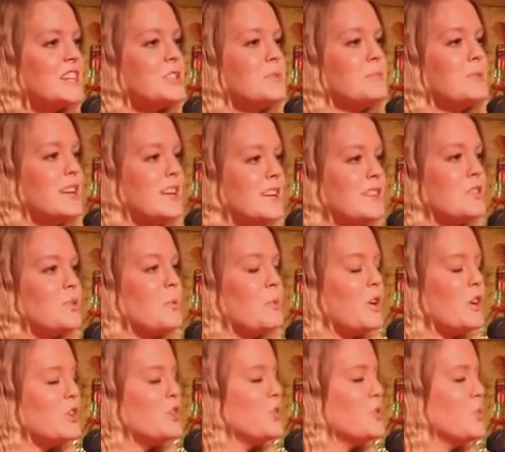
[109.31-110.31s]
To be the
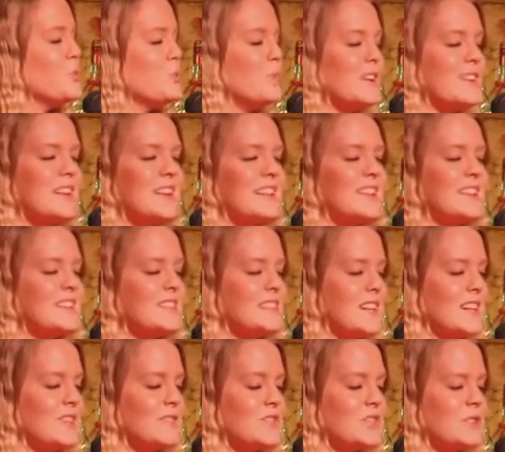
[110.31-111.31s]
one who willingly
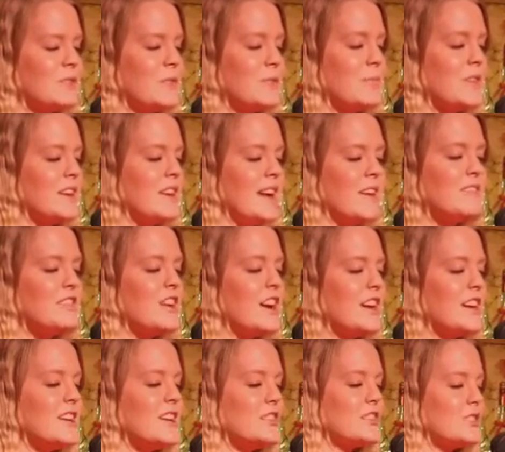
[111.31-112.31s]
saves her from the never
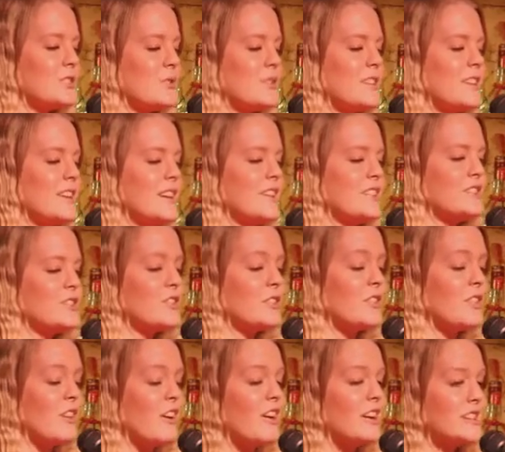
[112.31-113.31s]
ending story that is
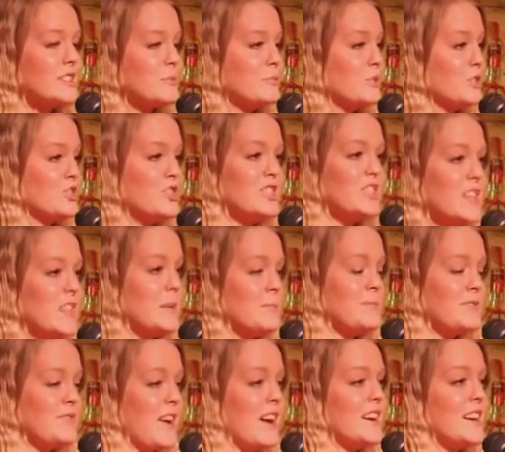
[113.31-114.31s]
her thoughts, but she
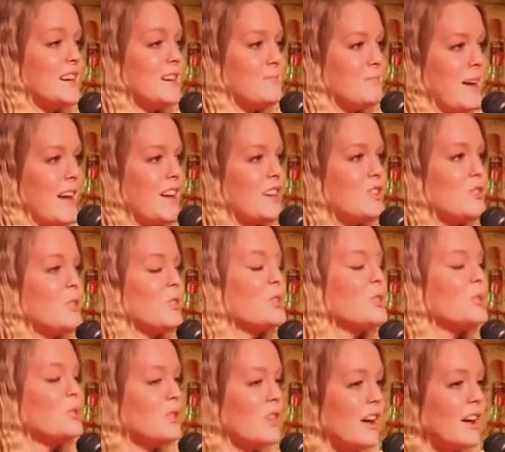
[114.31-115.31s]
keeps finding men
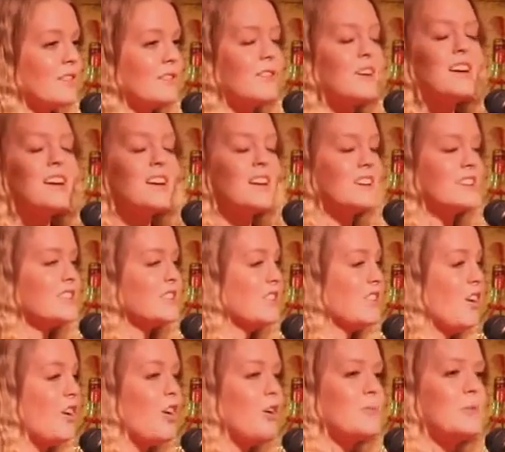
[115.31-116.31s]
who love until
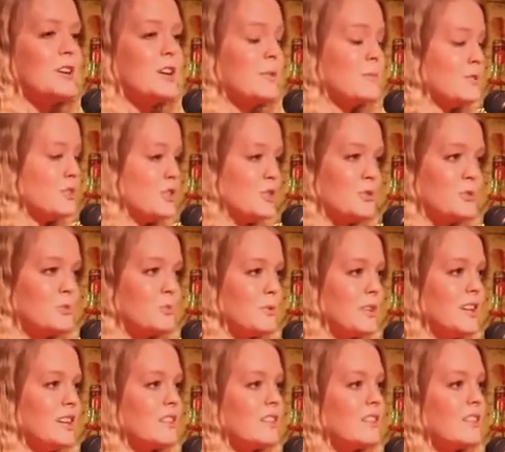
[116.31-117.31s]
it all becomes too
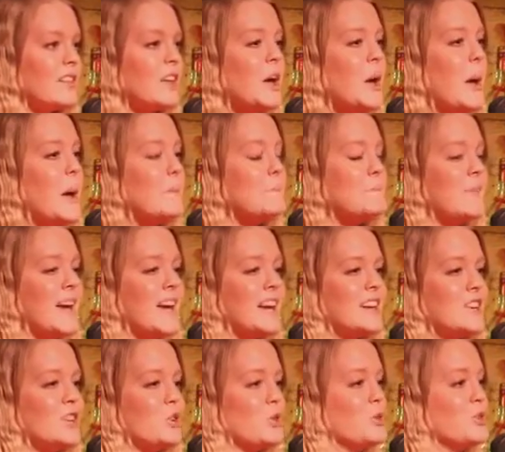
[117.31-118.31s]
real. Mm.
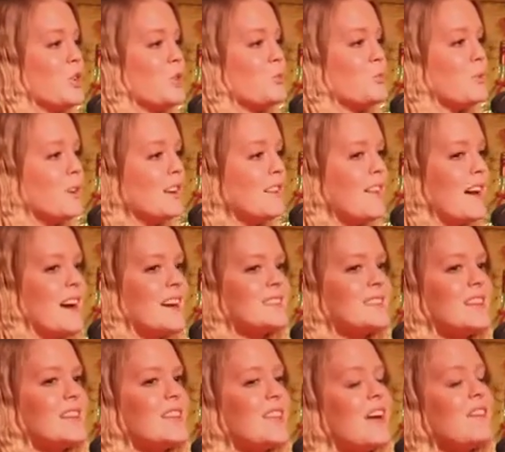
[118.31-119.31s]
Men who don't
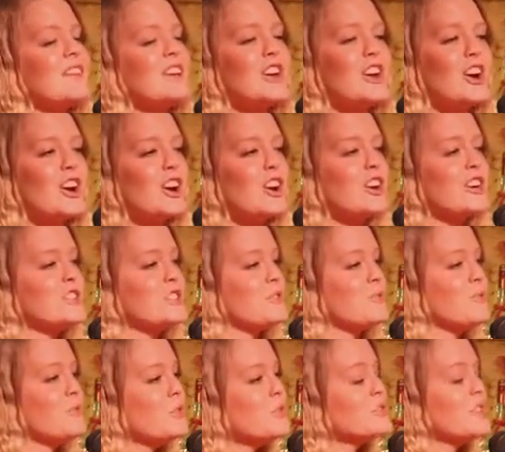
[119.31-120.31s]
realize that loving her is a
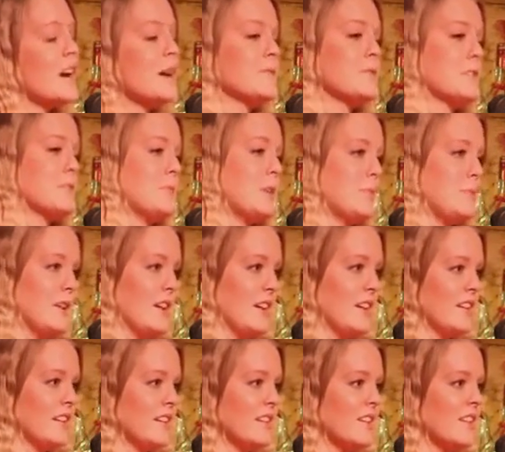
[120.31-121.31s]
full time commitment.
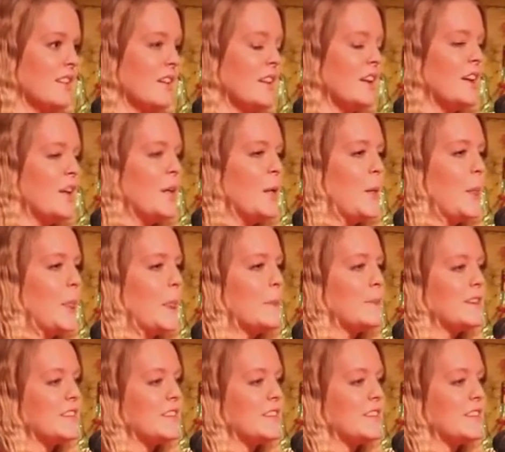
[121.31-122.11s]
Mm.